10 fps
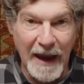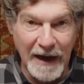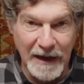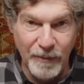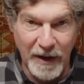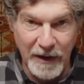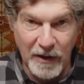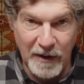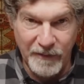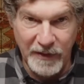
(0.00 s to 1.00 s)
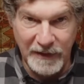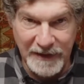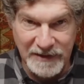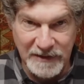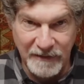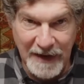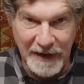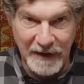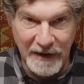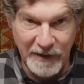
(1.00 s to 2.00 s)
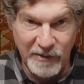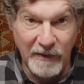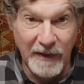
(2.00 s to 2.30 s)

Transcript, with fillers: anybody off the list of candidates